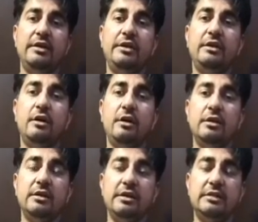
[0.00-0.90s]
He
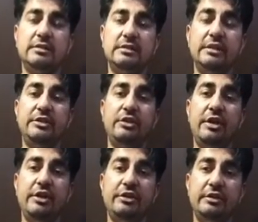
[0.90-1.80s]
got his
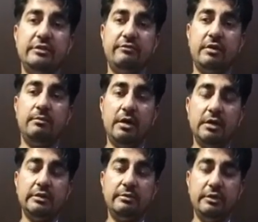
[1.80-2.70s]
education from
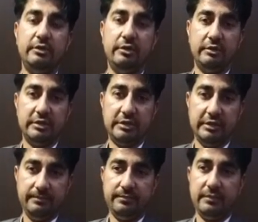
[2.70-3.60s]
Oxford
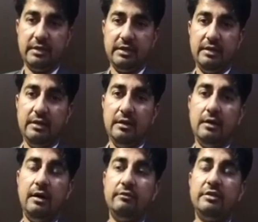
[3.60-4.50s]
University.
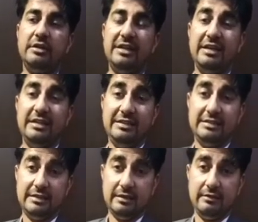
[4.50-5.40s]
After that, he
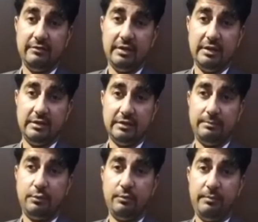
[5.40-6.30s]
served as a
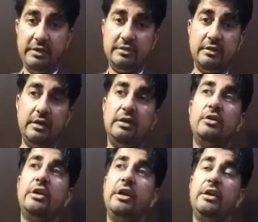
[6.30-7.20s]
professor in
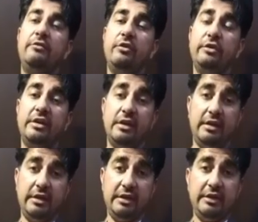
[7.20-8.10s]
California.
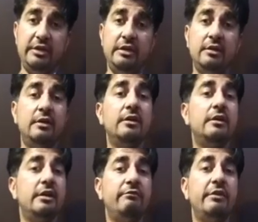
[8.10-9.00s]
In
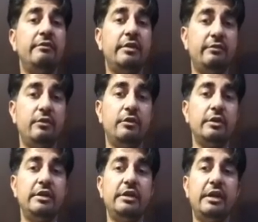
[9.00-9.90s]
1954,
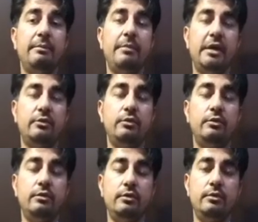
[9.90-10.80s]
he came back to